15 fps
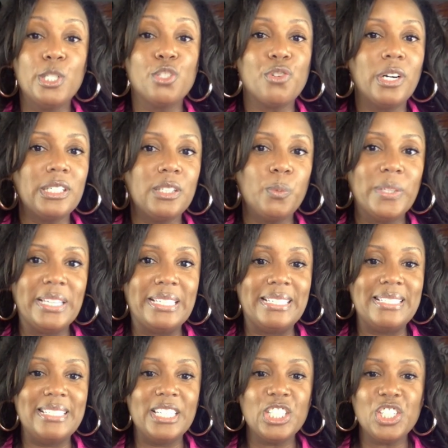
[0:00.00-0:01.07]
struggling with an
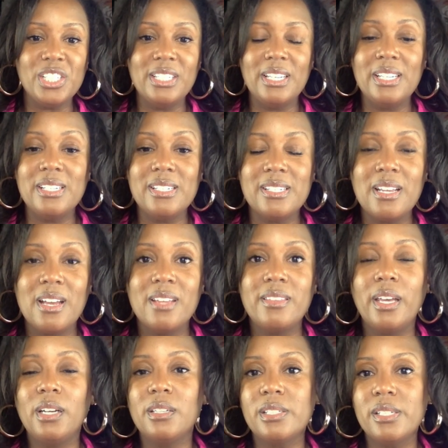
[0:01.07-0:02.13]
addiction is
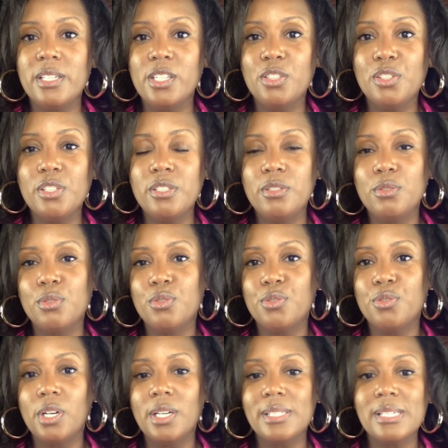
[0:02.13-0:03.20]
they continue to use
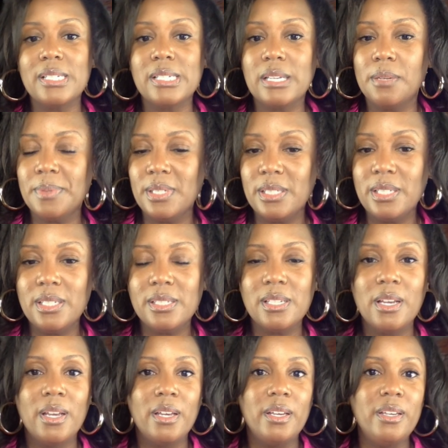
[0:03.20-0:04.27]
drugs and substances
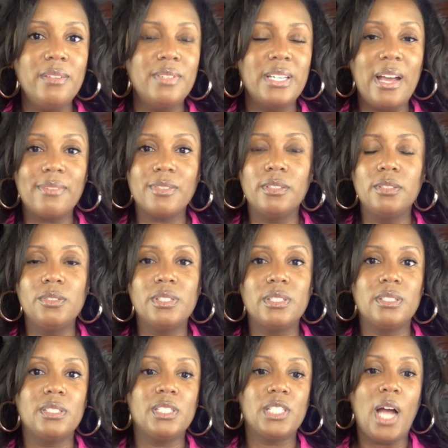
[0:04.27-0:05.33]
even after
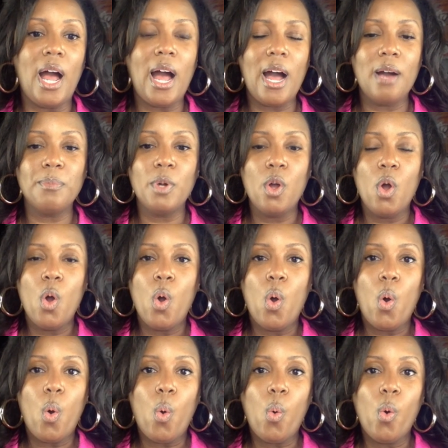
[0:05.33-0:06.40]
losing a job
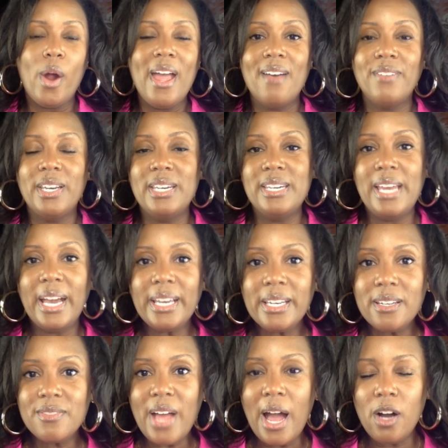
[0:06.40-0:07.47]
or having
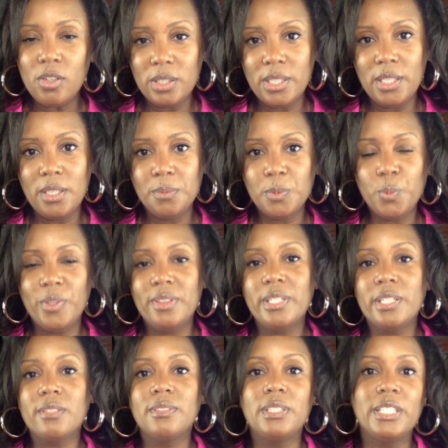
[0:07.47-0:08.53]
negative outcomes with
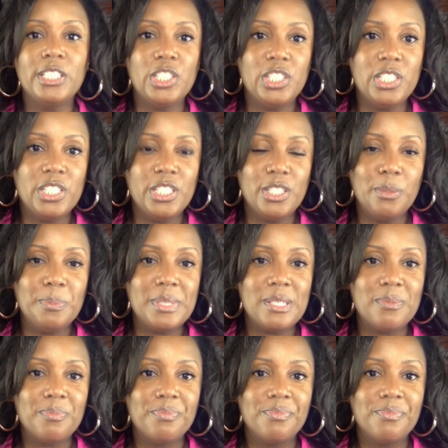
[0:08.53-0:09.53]
their relationships.